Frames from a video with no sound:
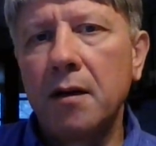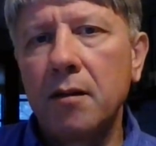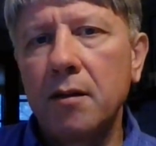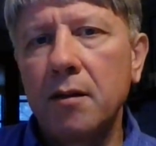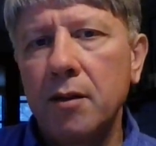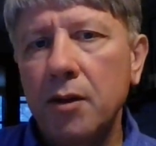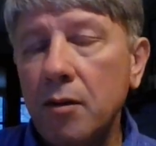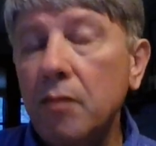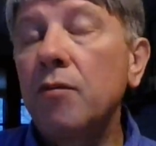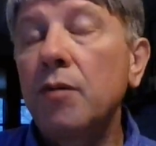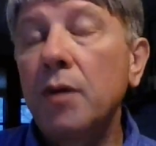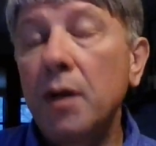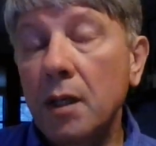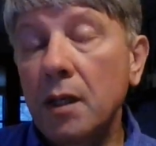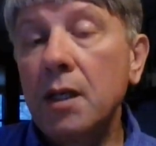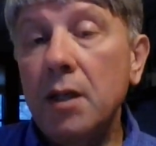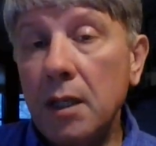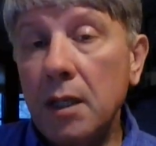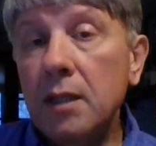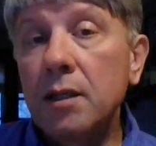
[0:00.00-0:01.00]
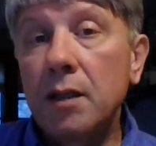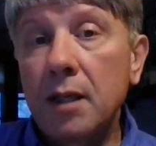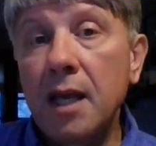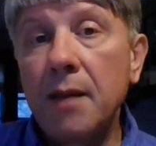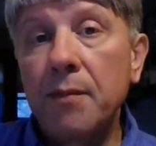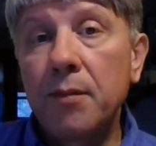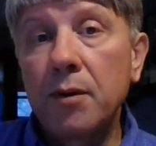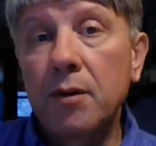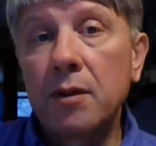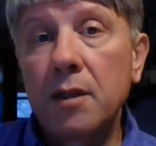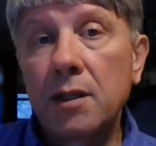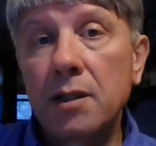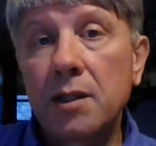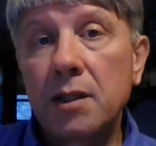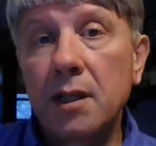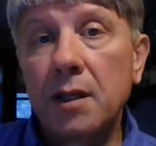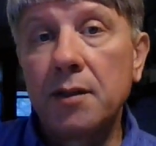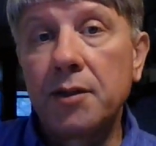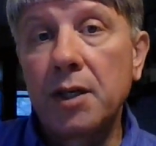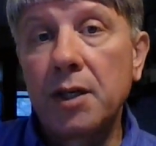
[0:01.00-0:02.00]
you really need to keep your
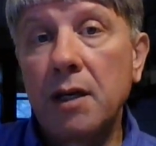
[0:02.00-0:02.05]
distance.